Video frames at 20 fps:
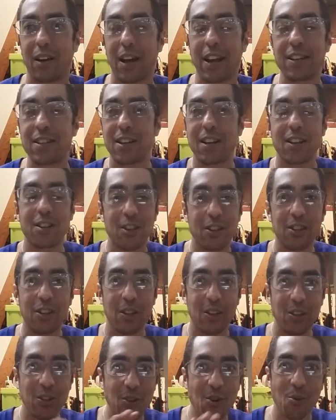And
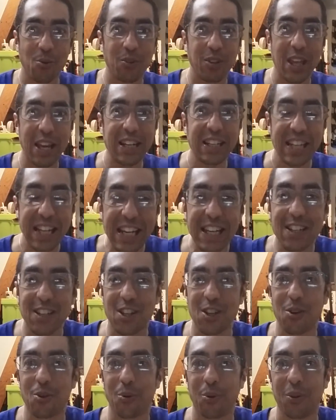they need
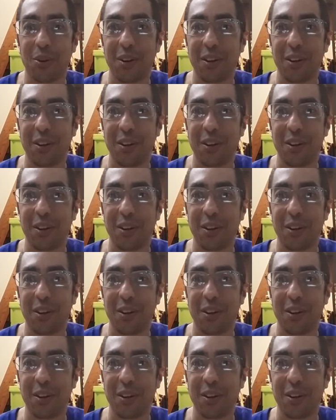you.